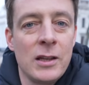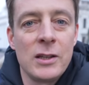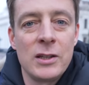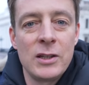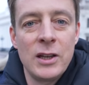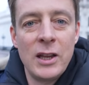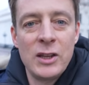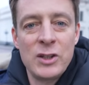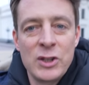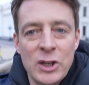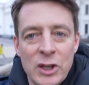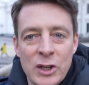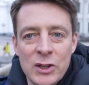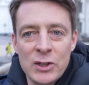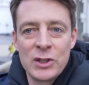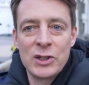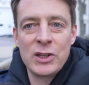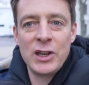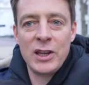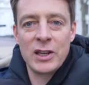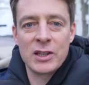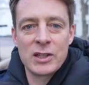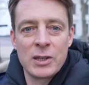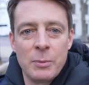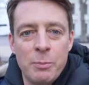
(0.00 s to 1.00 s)
So as you can
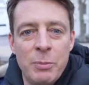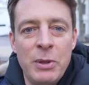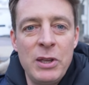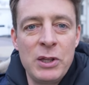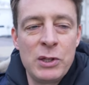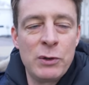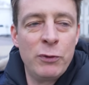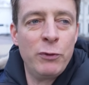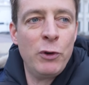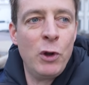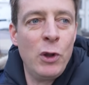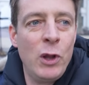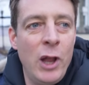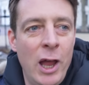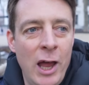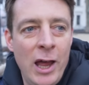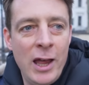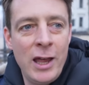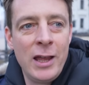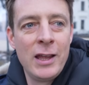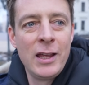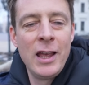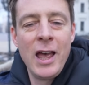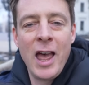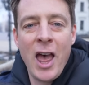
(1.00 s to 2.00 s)
see, it's a peaceful
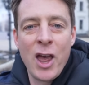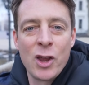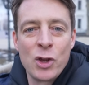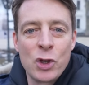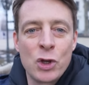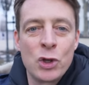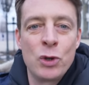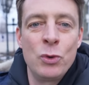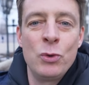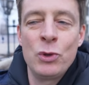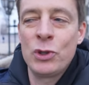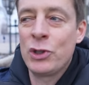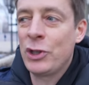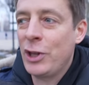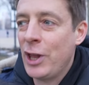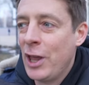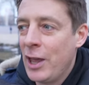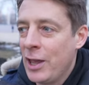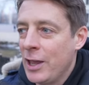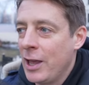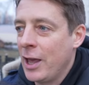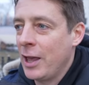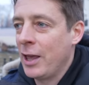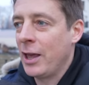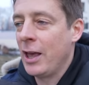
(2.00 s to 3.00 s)

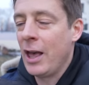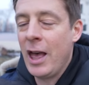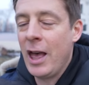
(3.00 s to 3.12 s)
Tuesday